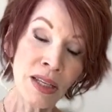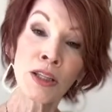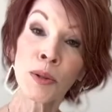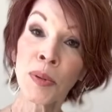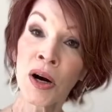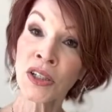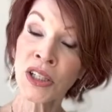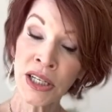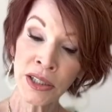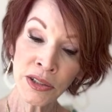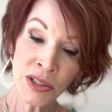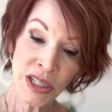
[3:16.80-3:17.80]
The
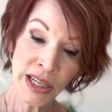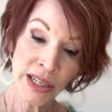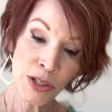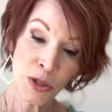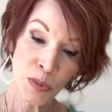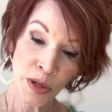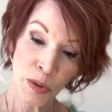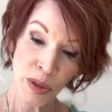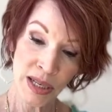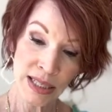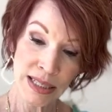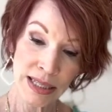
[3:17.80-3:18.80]
bartender did as
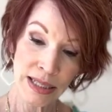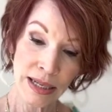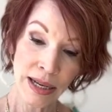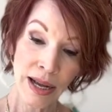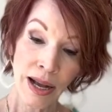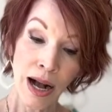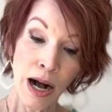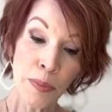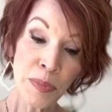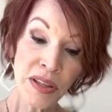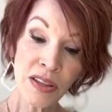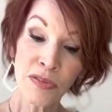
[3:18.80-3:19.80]
requested,
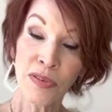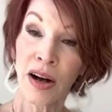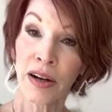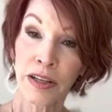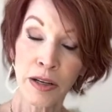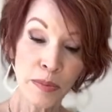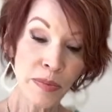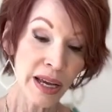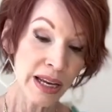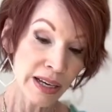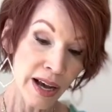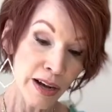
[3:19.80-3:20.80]
upping the volume
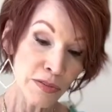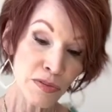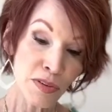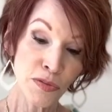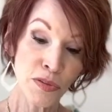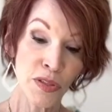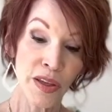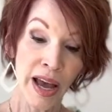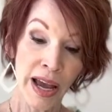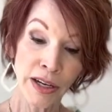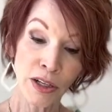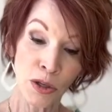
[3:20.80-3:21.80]
enough for the
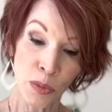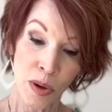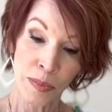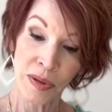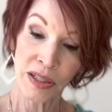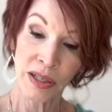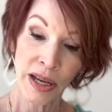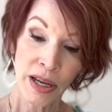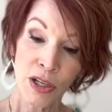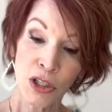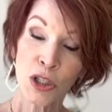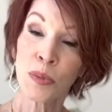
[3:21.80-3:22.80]
anchor woman
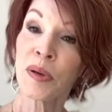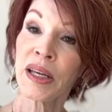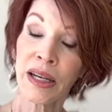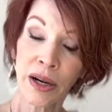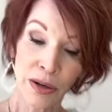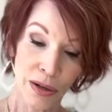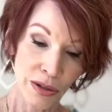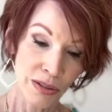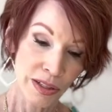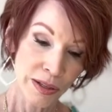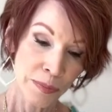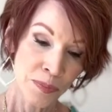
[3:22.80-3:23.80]
to be
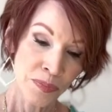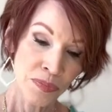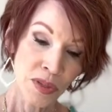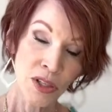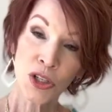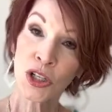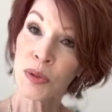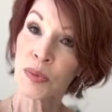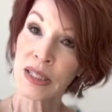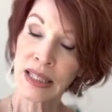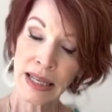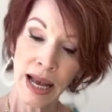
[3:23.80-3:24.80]
heard. She
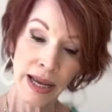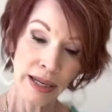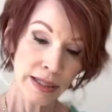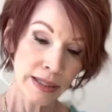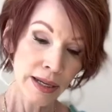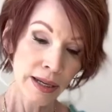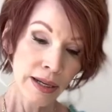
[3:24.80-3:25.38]
was saying,